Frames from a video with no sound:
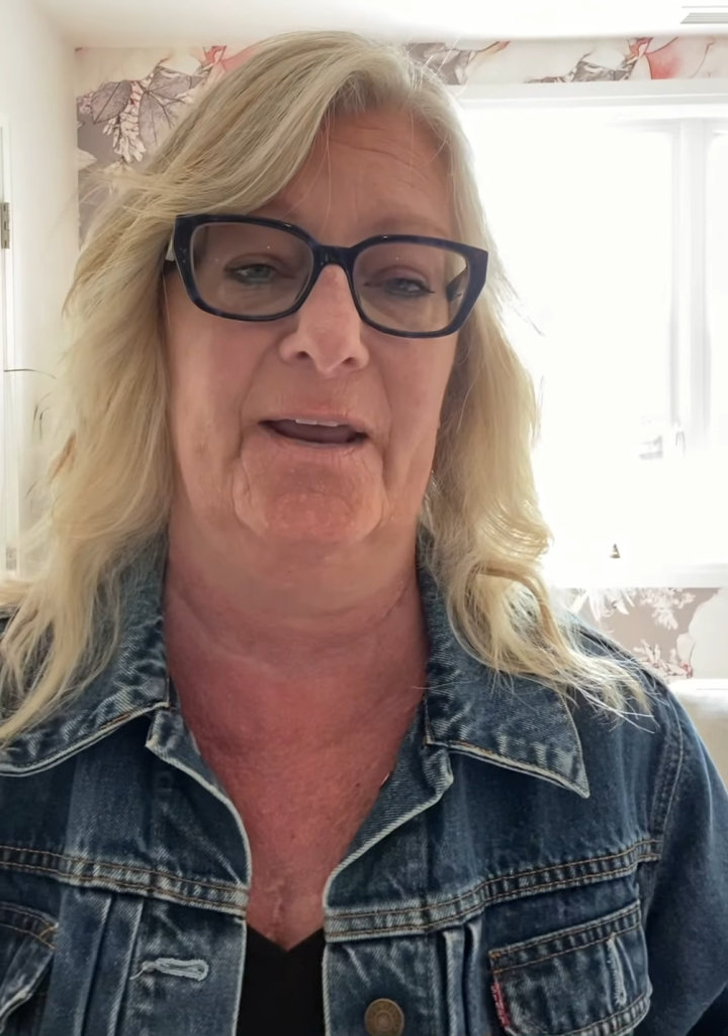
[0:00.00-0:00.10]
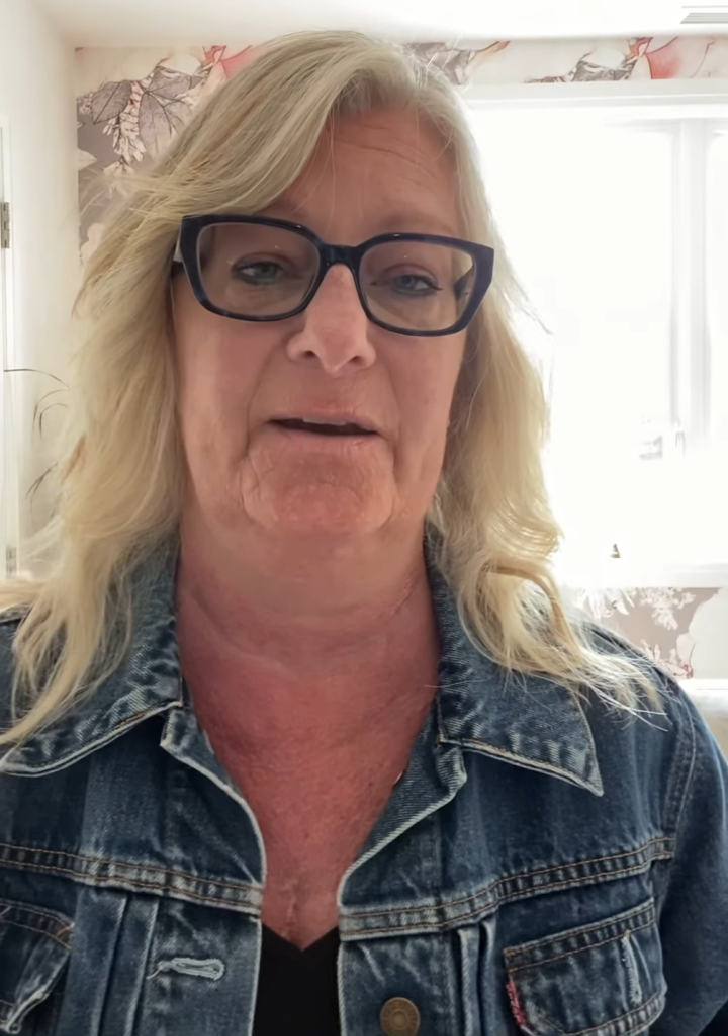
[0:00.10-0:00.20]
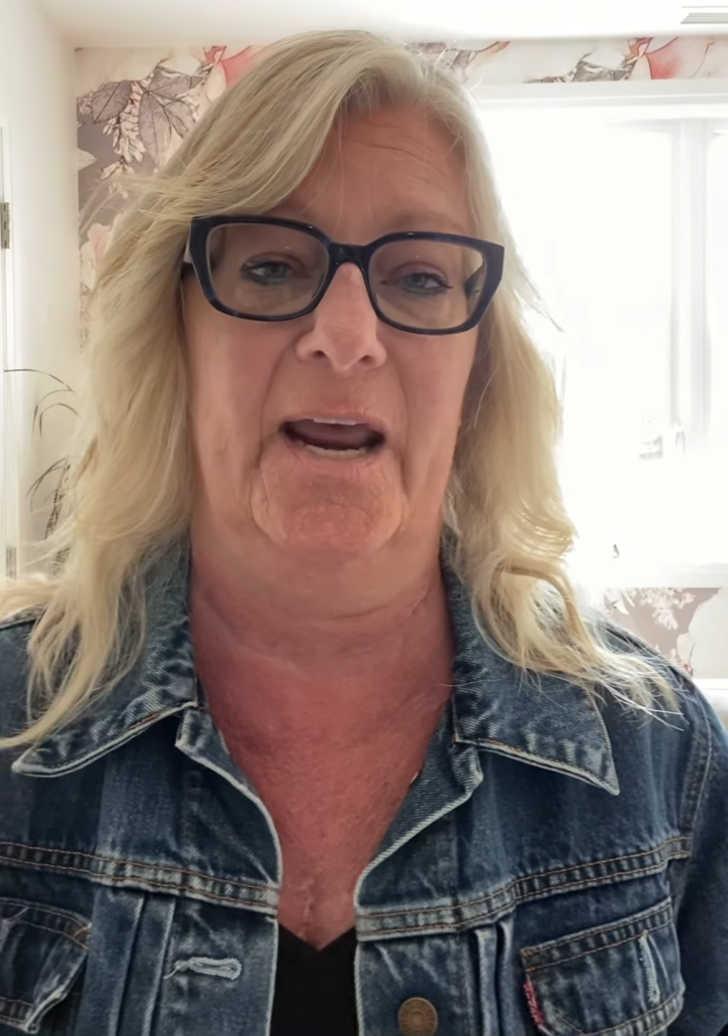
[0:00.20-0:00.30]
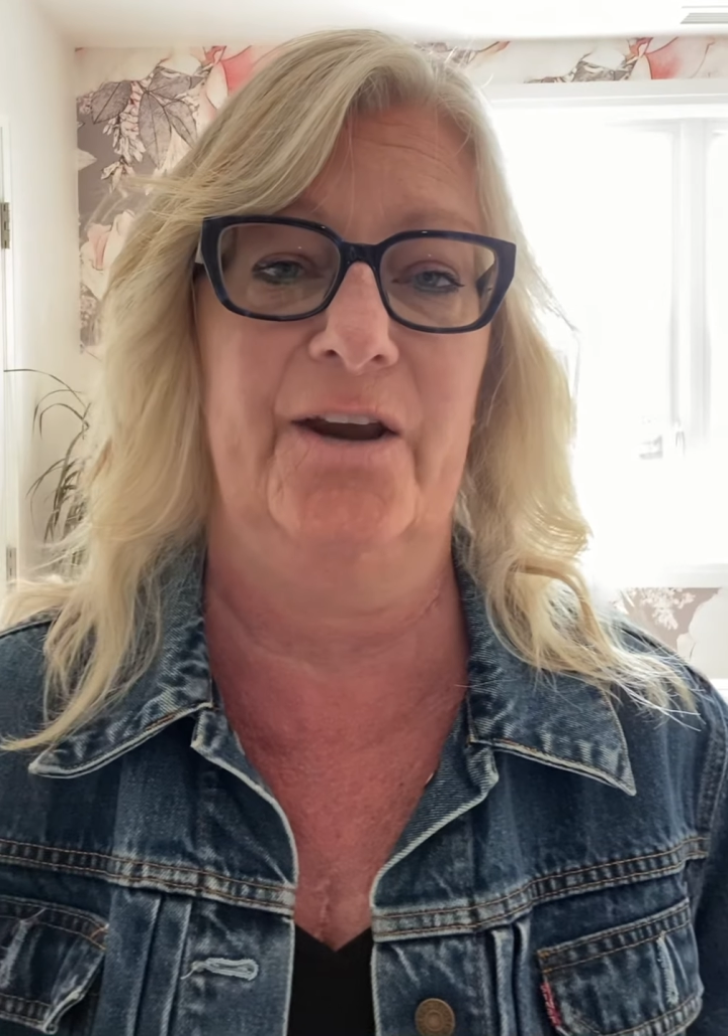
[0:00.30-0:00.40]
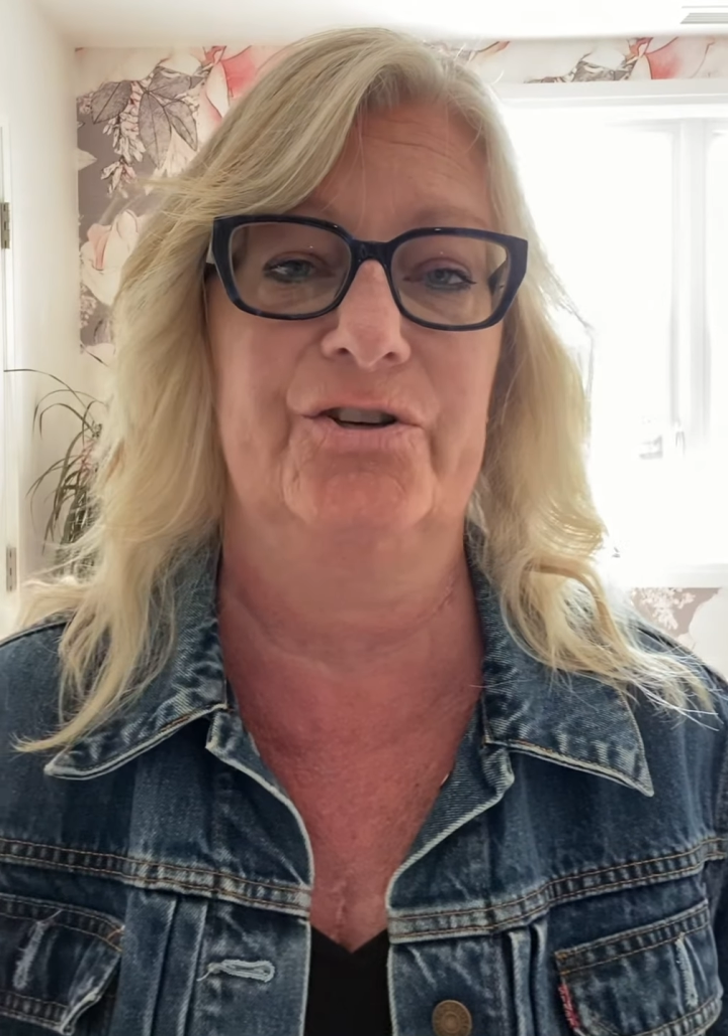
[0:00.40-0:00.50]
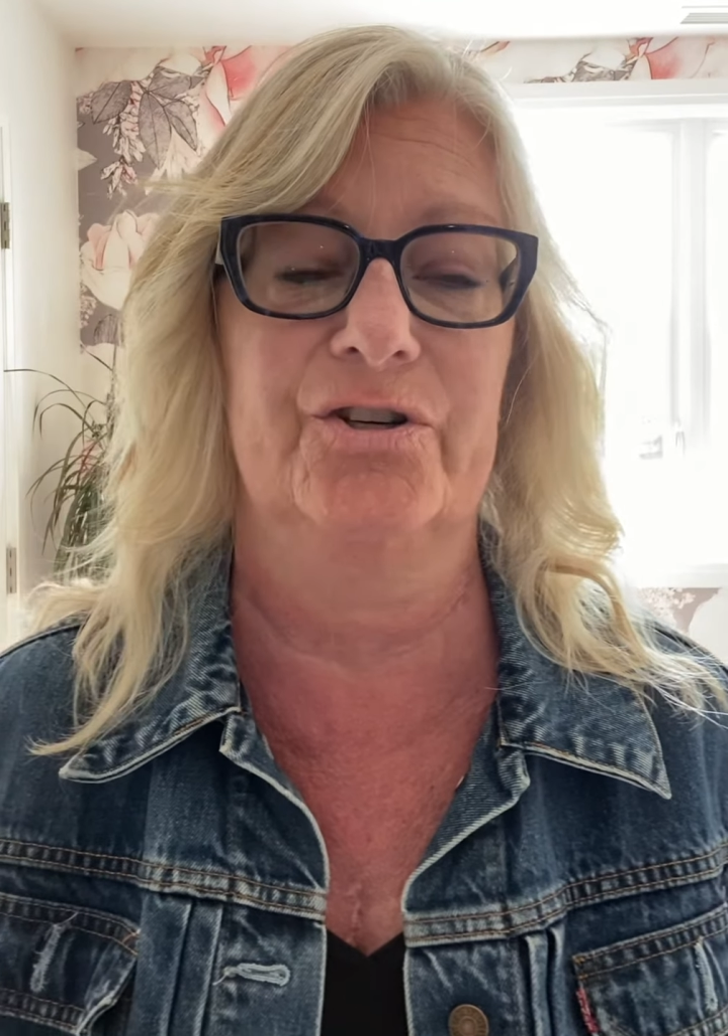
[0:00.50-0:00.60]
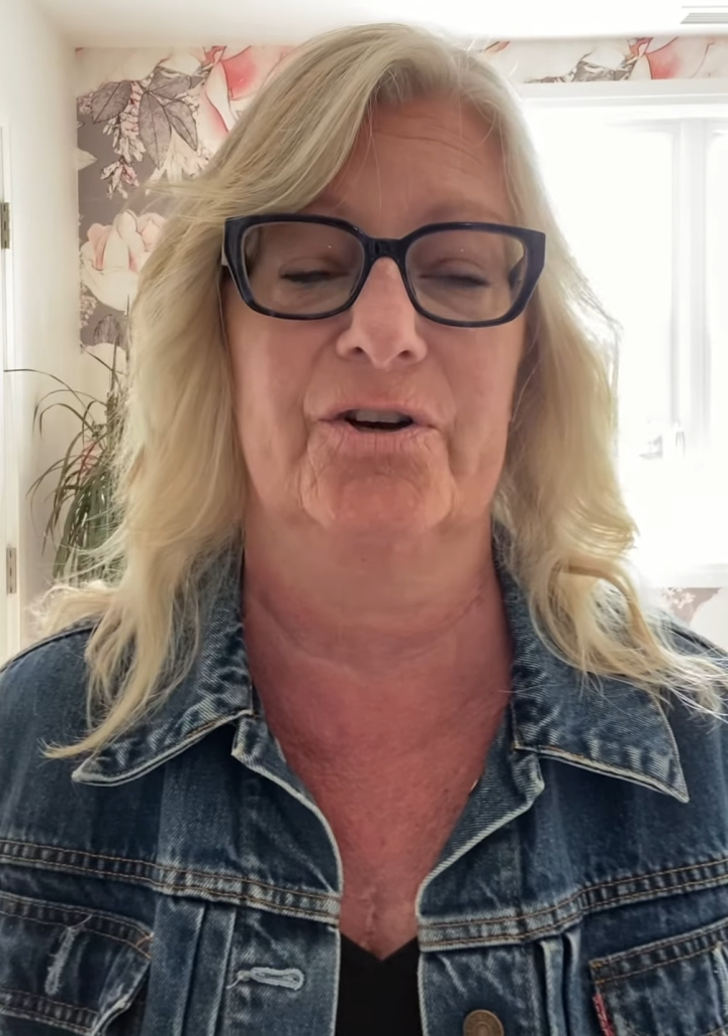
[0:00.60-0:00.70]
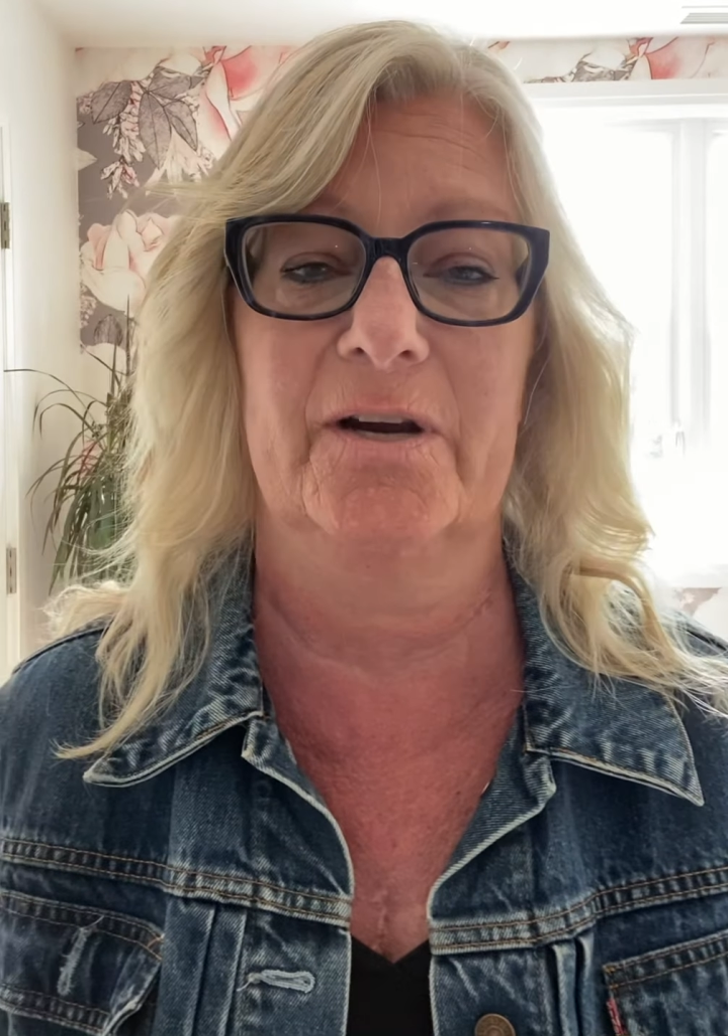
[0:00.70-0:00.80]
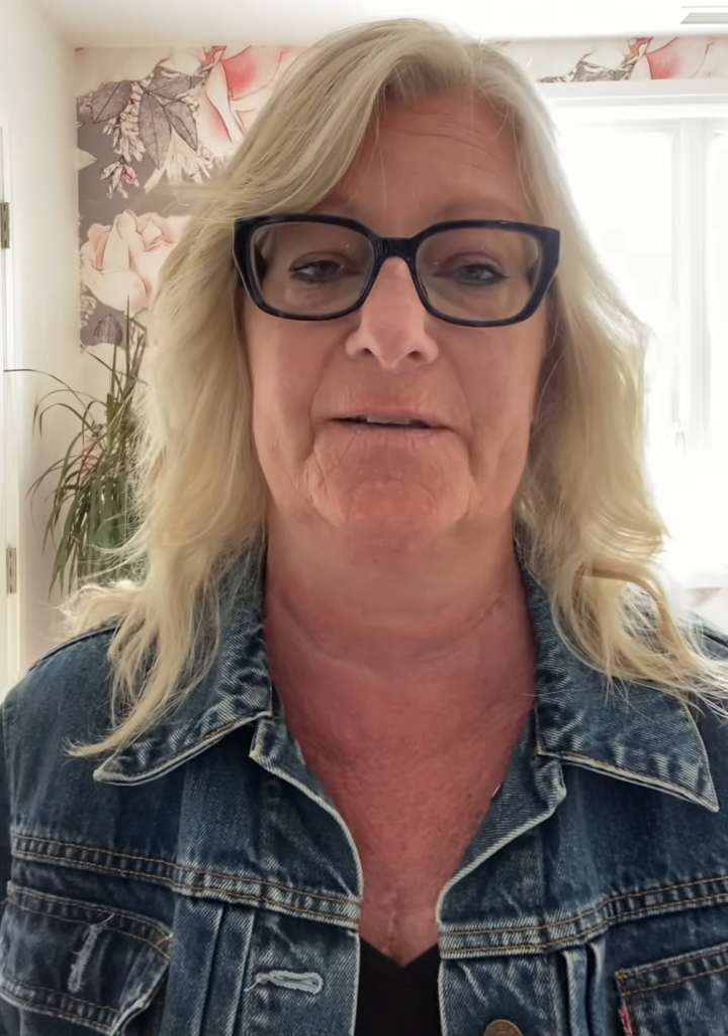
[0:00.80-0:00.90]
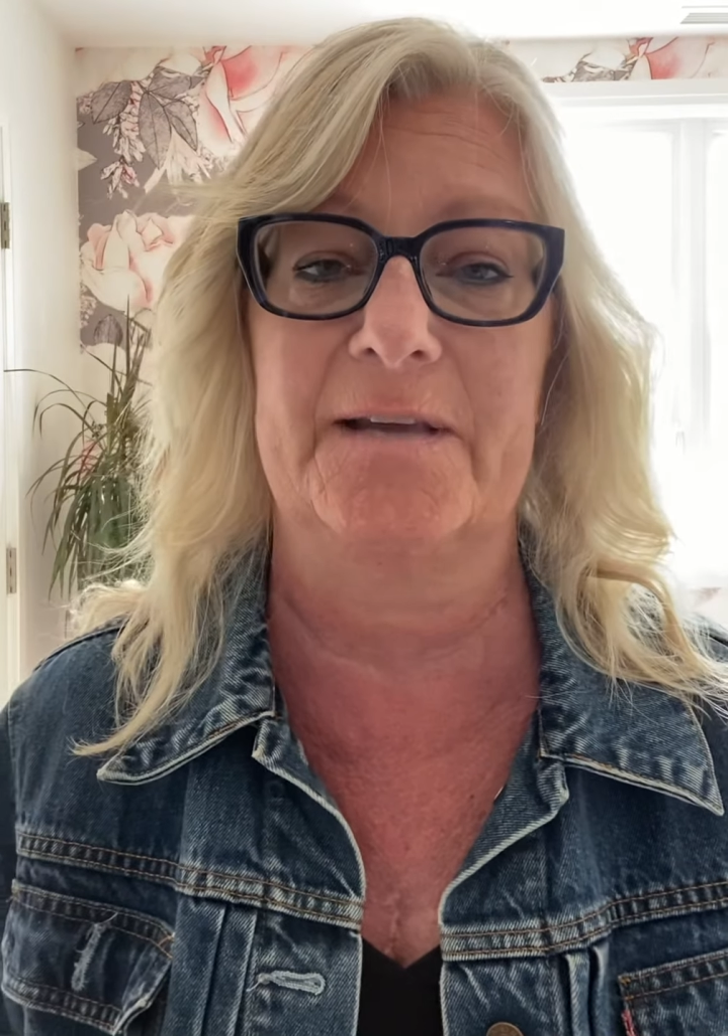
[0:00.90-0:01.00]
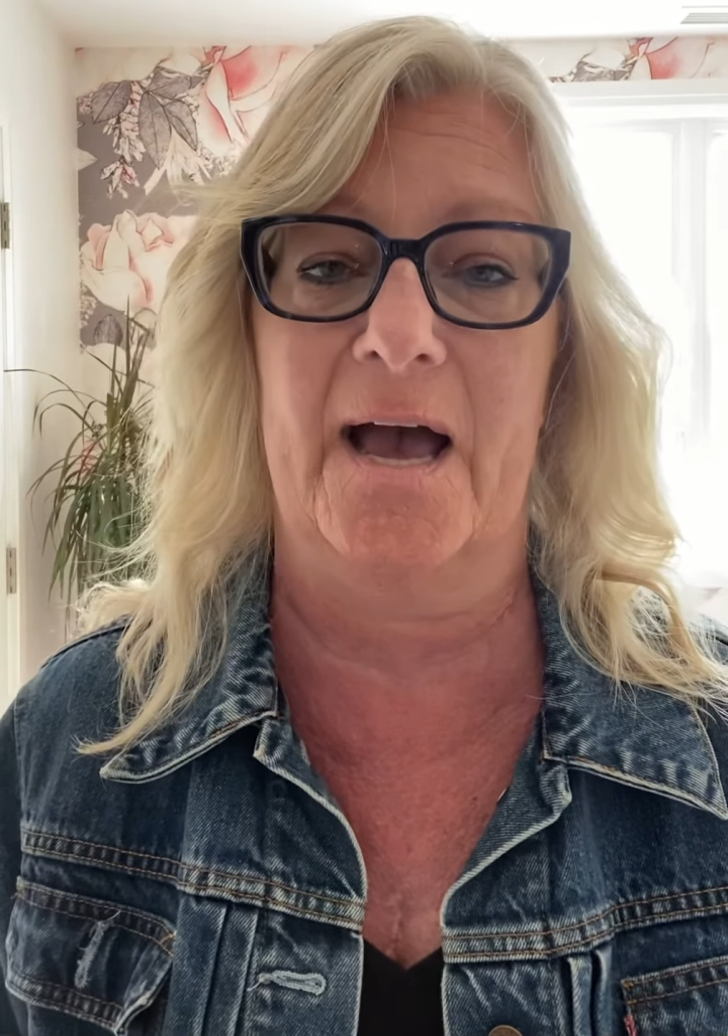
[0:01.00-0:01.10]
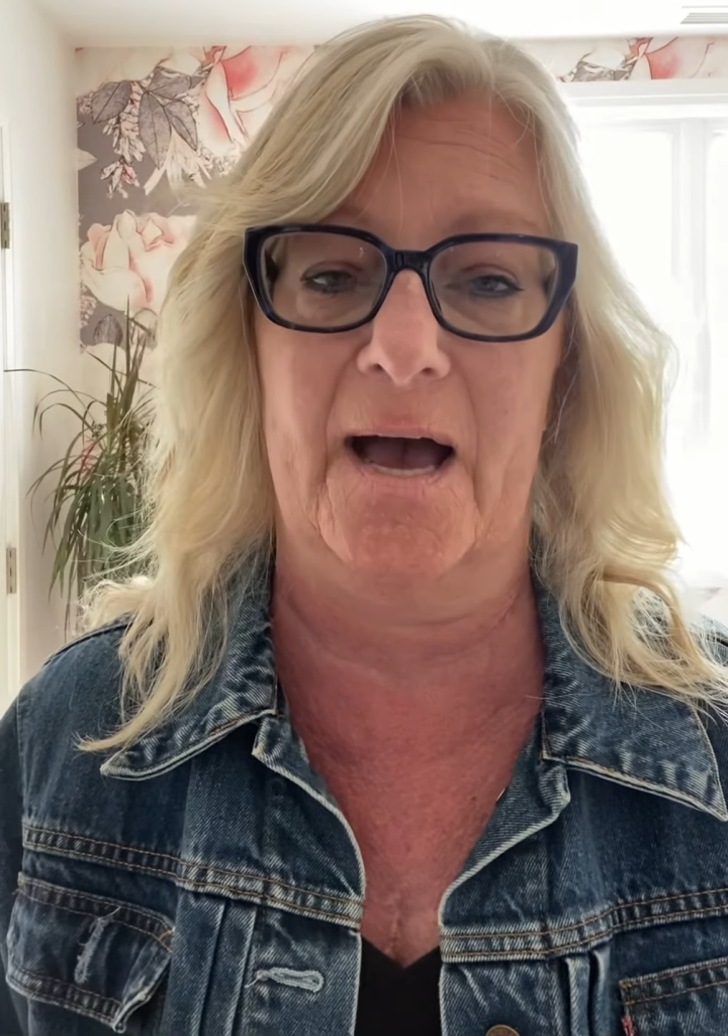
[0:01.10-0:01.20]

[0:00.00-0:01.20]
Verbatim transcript: in nature is